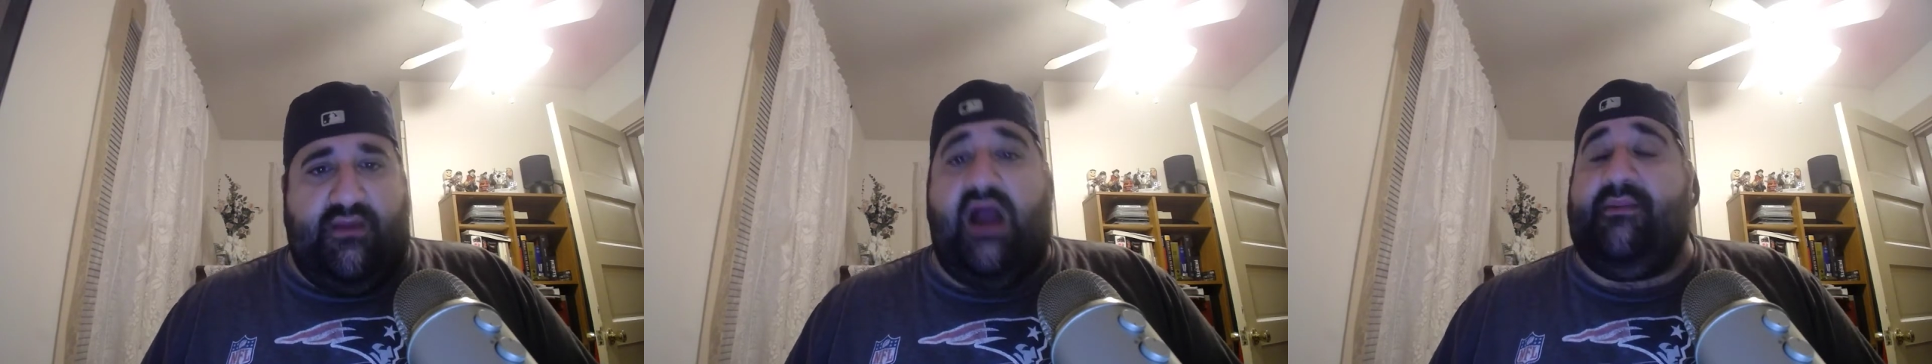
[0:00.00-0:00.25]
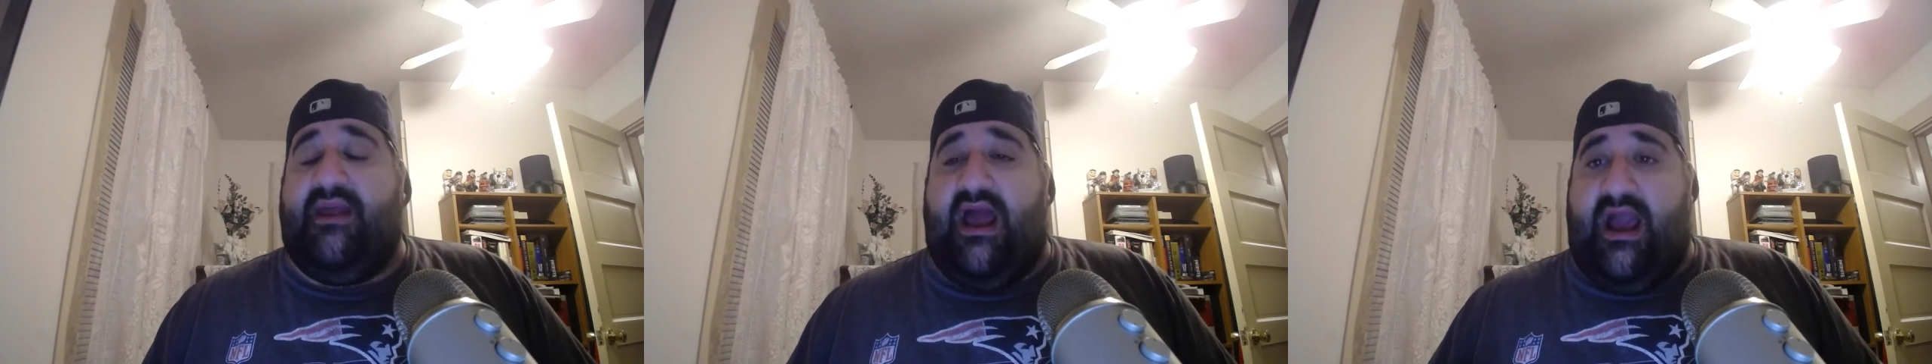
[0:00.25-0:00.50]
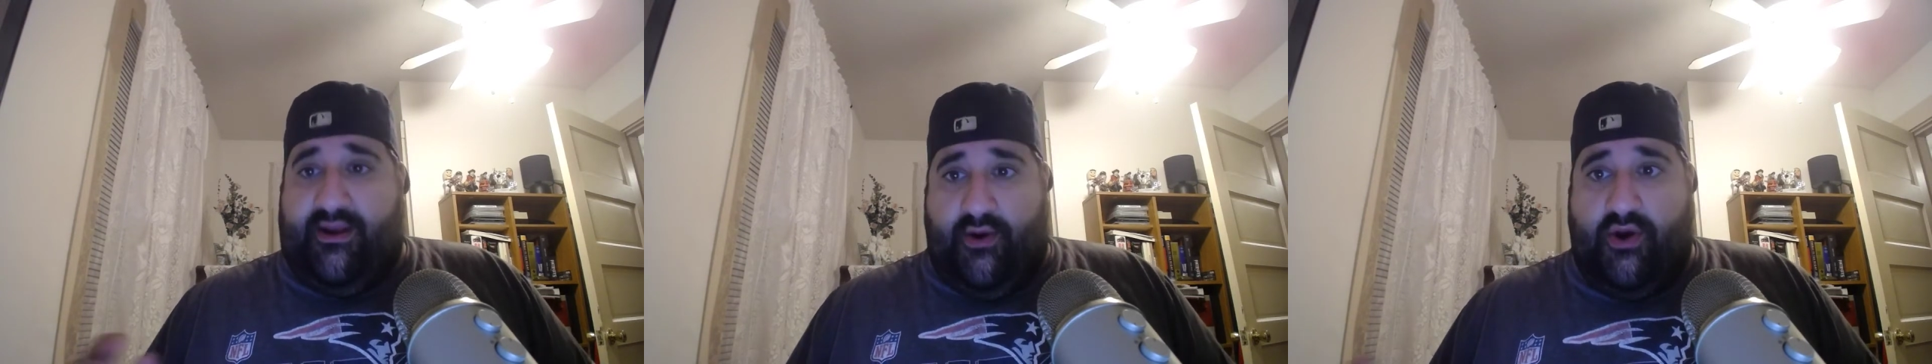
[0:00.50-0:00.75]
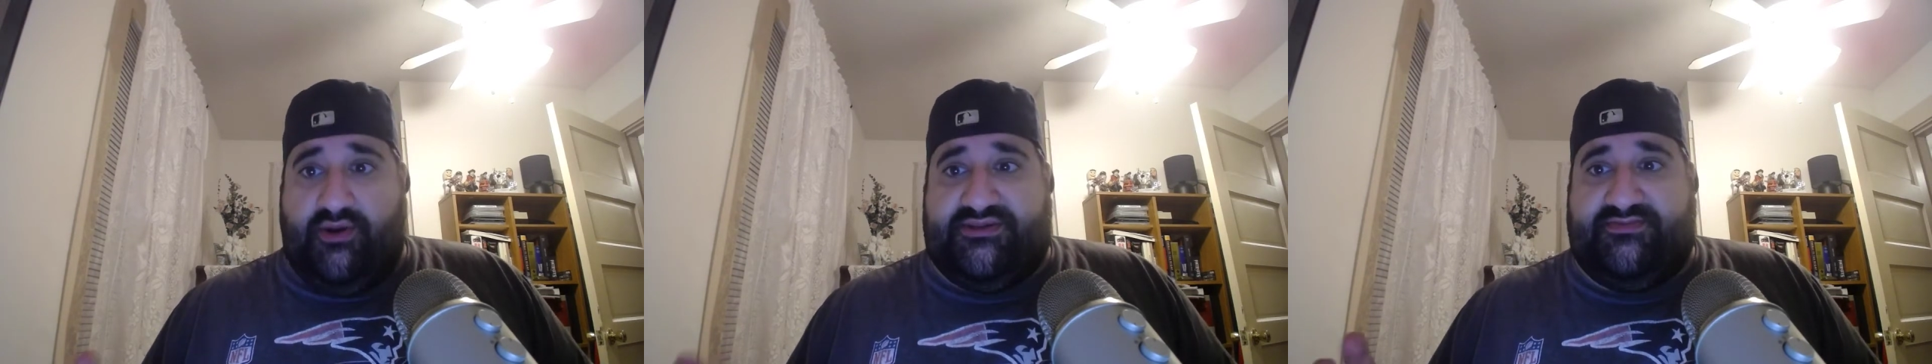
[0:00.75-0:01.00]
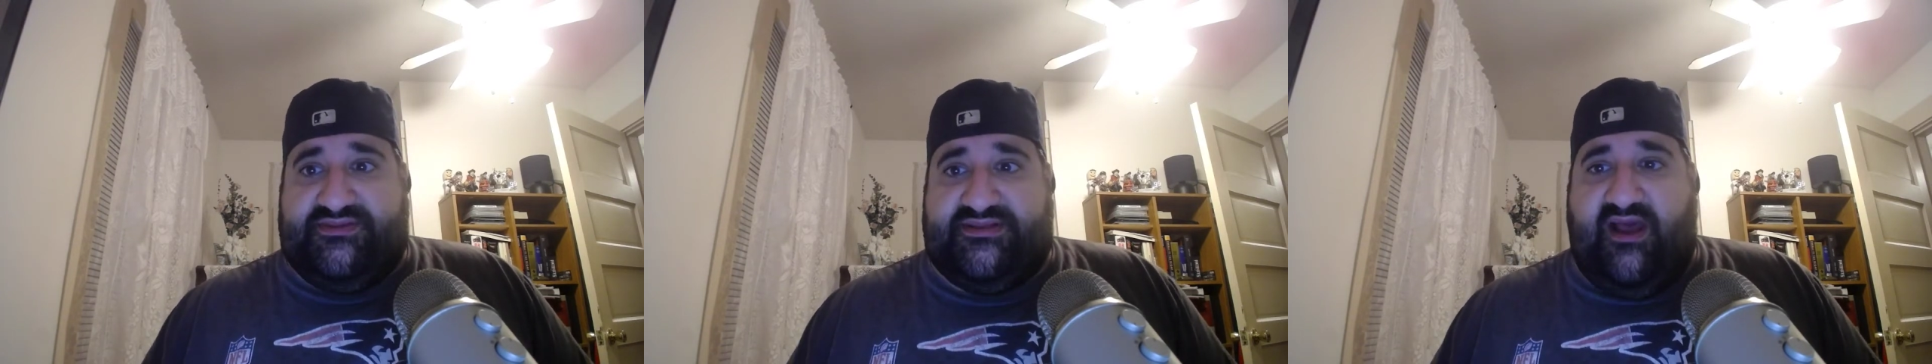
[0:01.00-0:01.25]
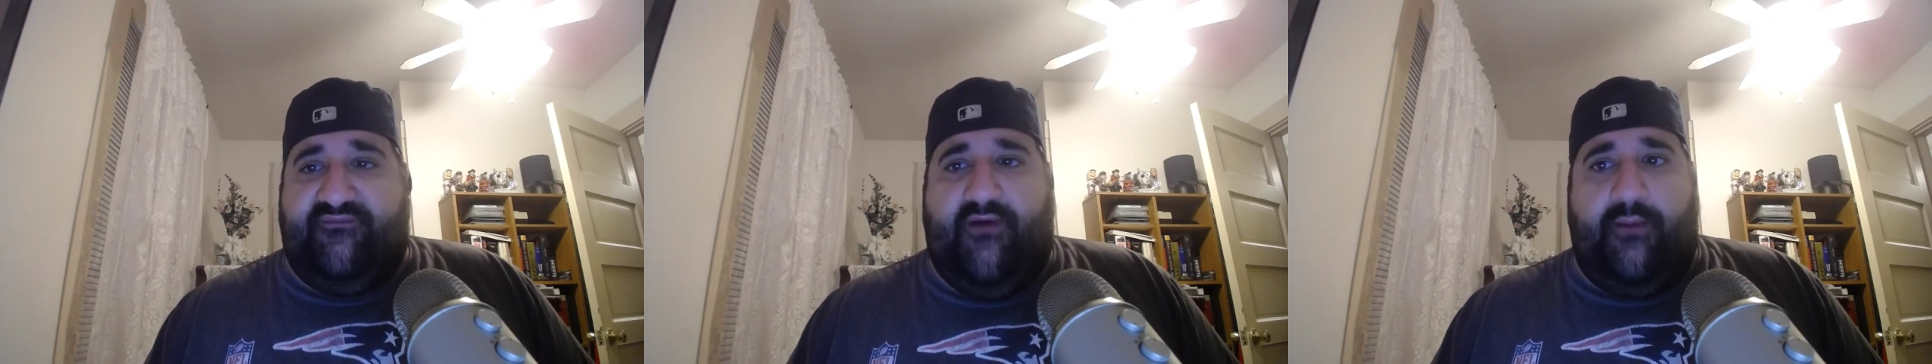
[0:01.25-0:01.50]
I mean, I heard some
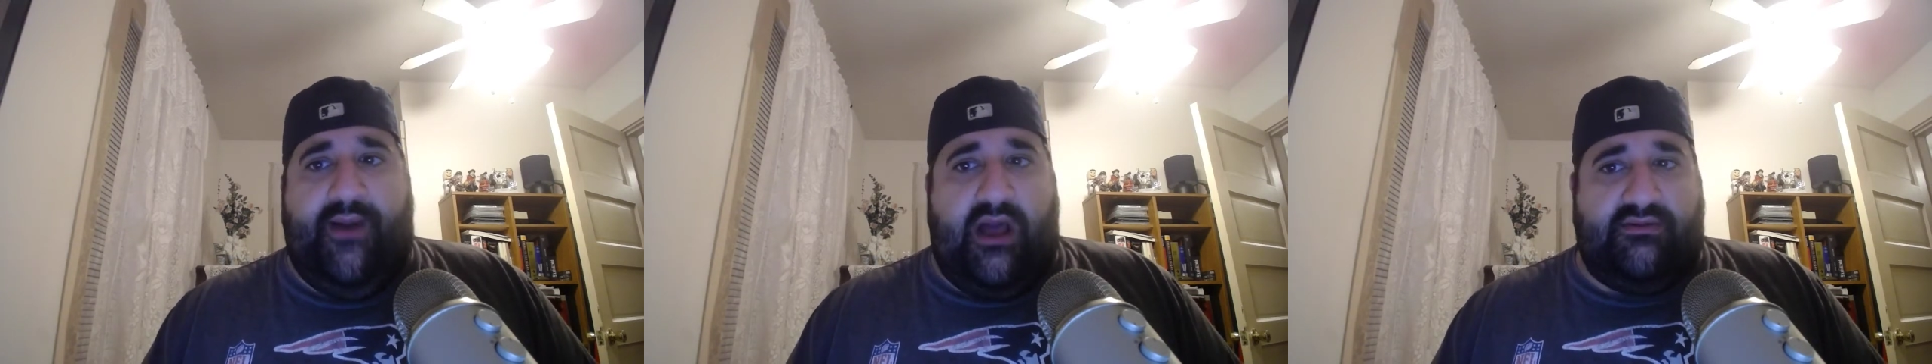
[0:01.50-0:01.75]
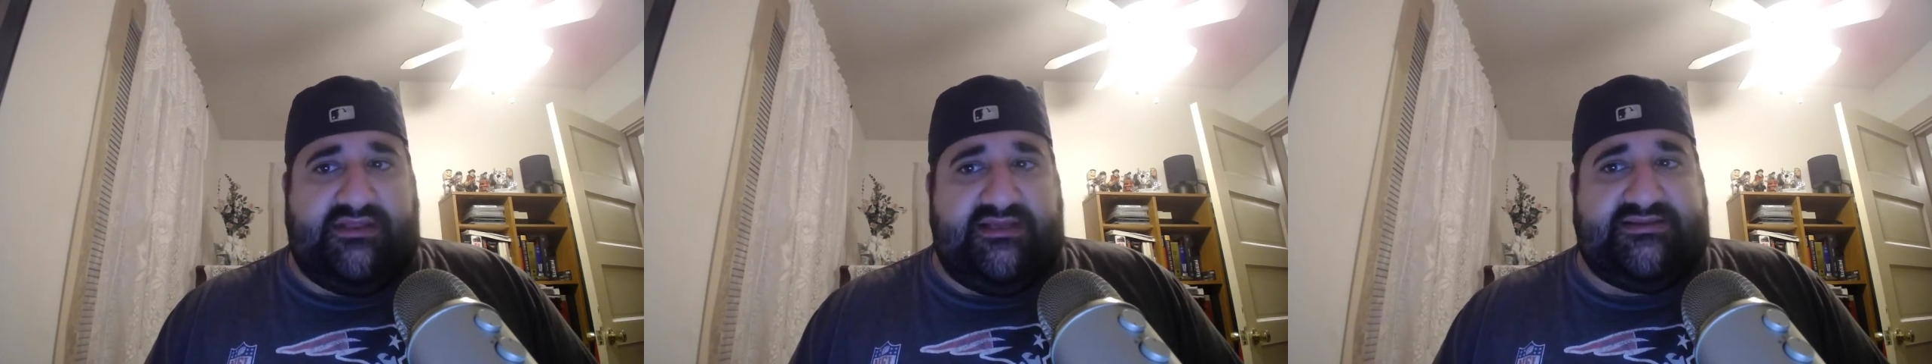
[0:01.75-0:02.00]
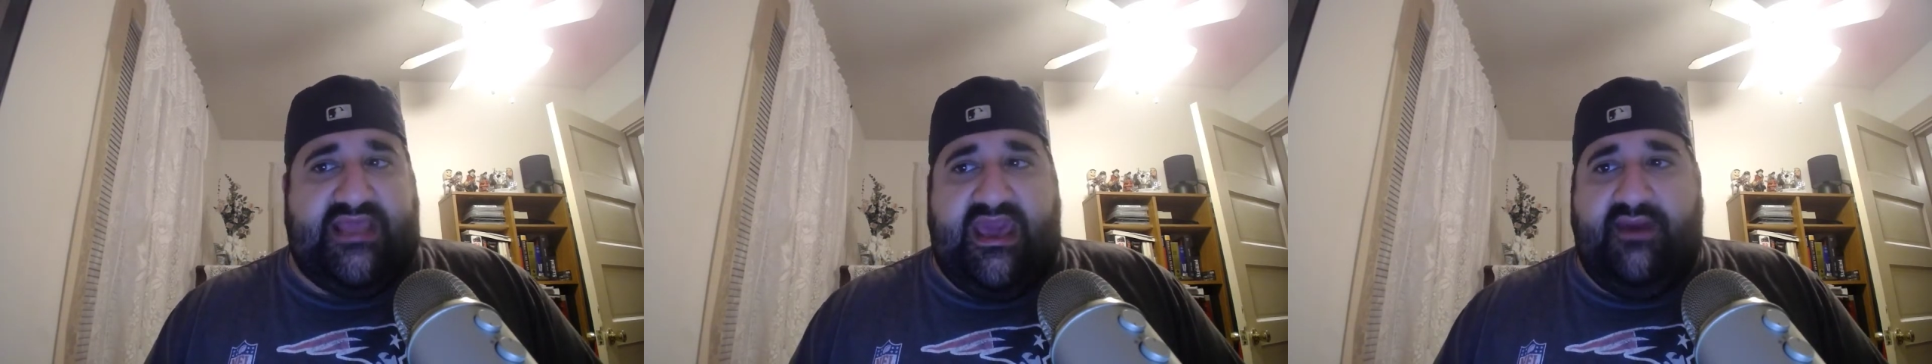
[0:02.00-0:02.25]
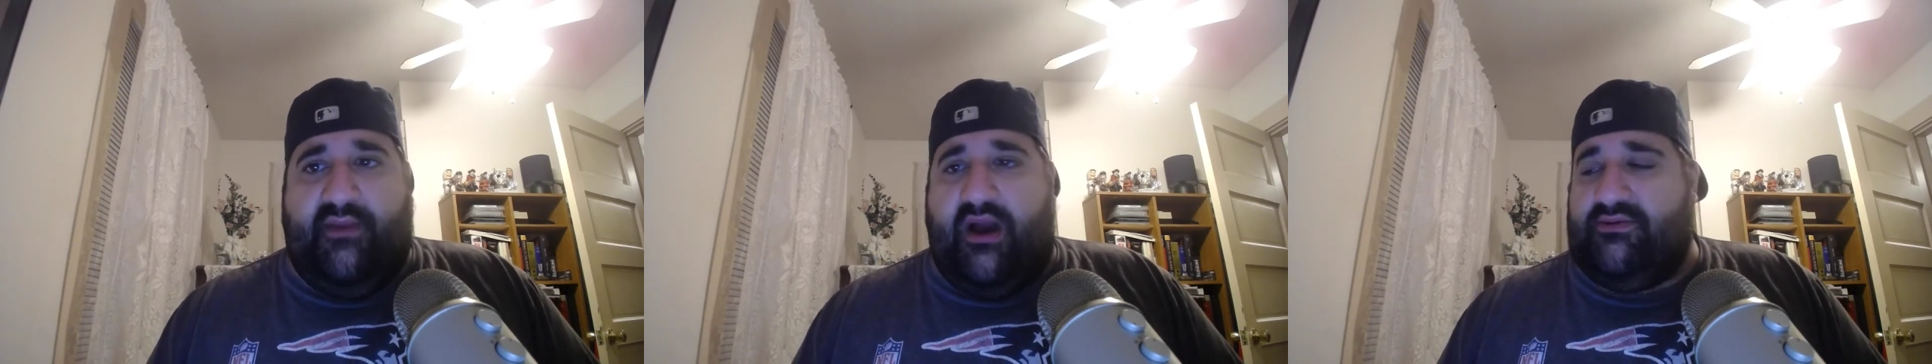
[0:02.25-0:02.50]
stuff about this game.